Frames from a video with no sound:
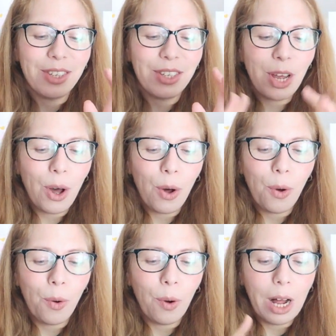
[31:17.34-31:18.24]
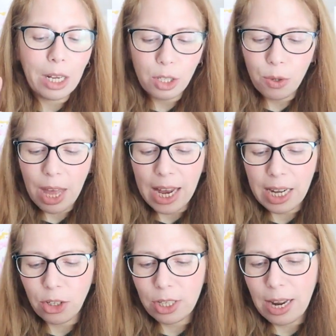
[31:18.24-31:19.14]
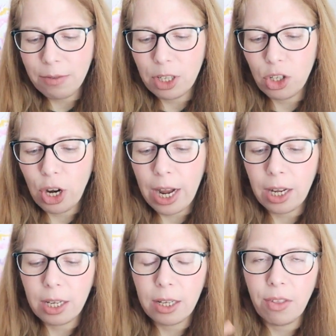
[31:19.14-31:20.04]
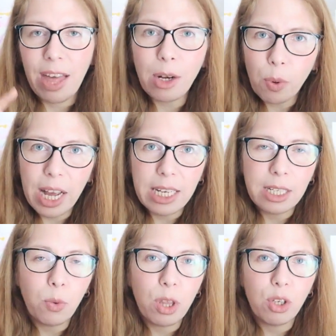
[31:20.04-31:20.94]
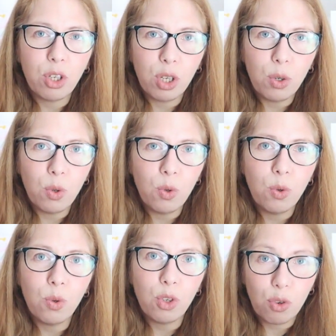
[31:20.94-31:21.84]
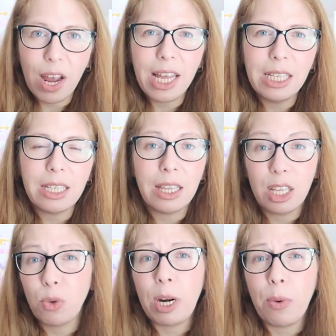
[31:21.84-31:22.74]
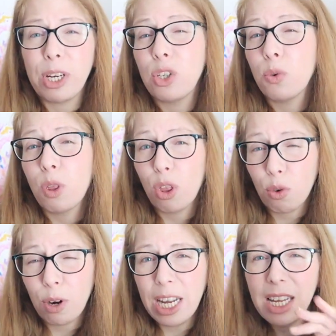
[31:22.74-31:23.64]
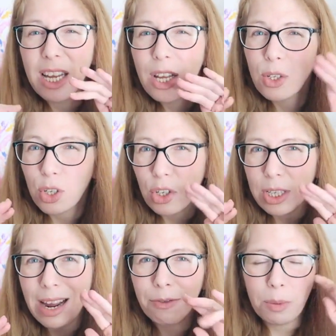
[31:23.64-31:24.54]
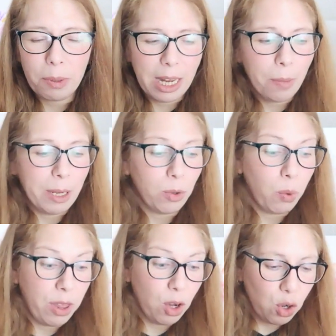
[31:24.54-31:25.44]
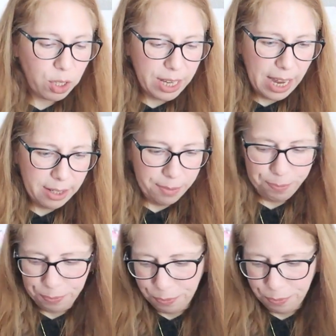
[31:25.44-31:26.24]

So I'll do that. I just have to check. That one I did with two strands, and this one I want to do with three. So I just have to play a bit with the hook size.